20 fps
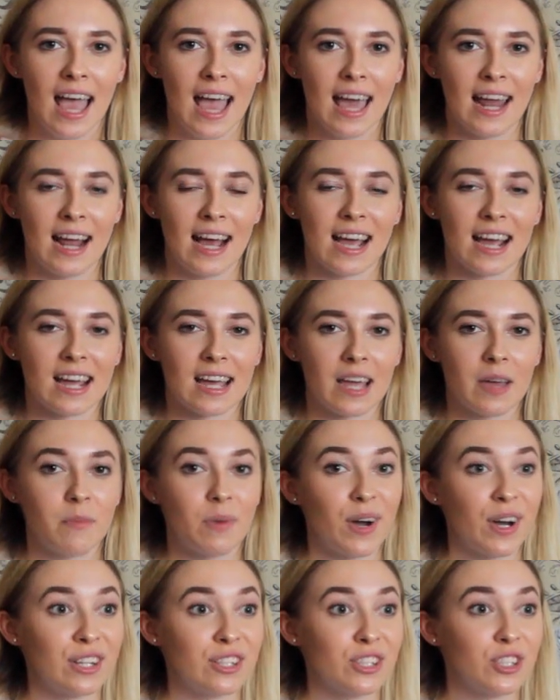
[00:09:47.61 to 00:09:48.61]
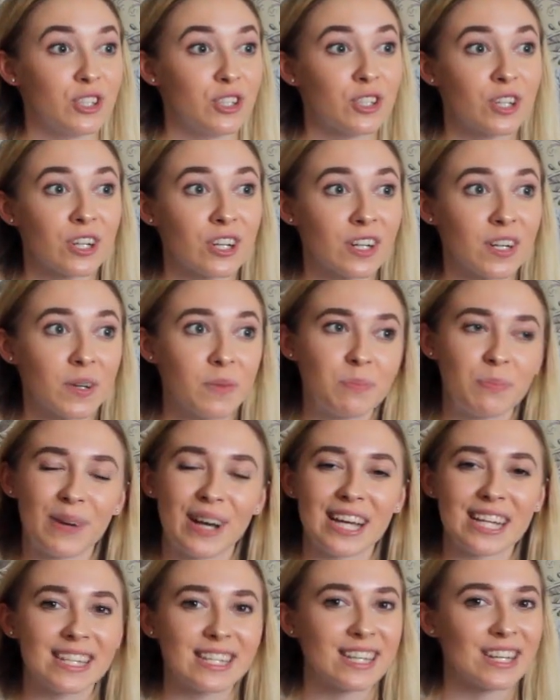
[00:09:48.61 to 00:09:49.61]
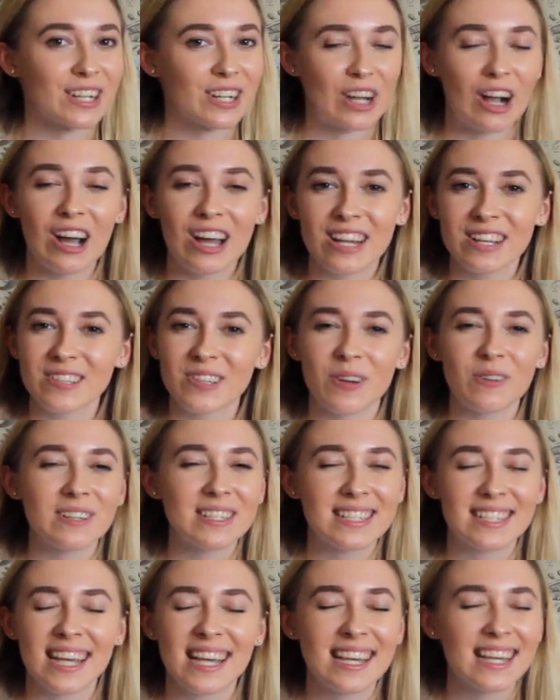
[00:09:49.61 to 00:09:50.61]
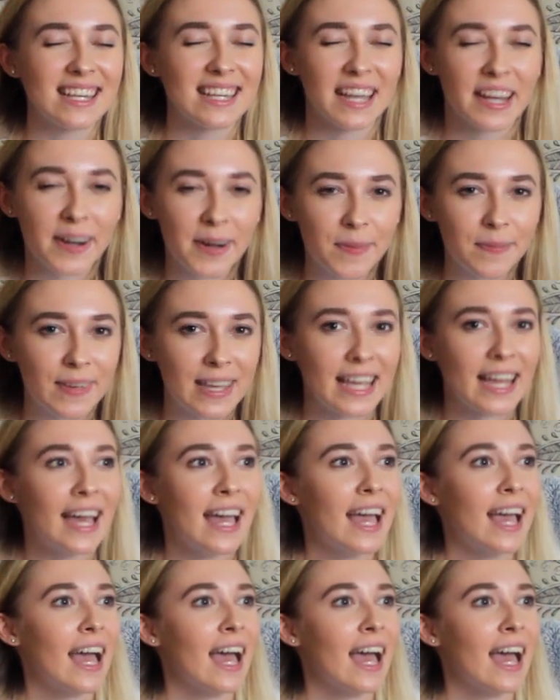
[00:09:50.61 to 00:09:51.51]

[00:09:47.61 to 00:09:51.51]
and I am unsure, but God has always taken care of me,